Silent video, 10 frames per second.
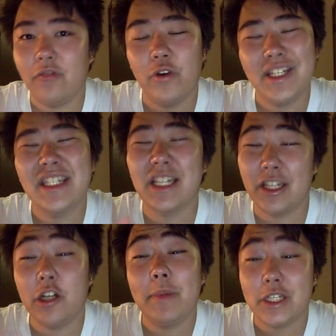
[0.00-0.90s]
Her voice is a
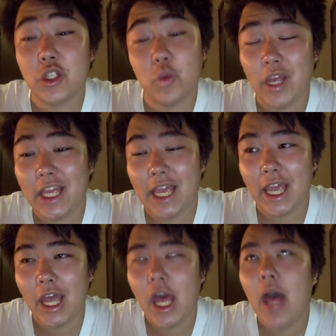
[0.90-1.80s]
little bit
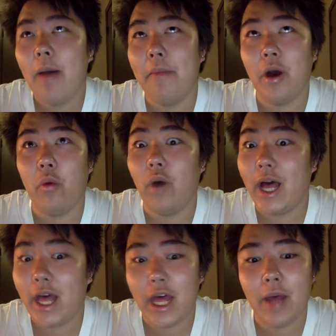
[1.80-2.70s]
squeaky,
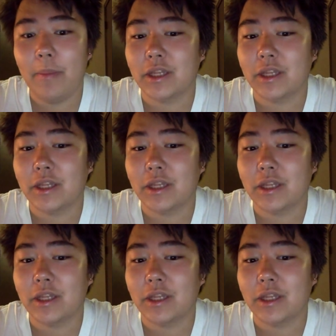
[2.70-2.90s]
but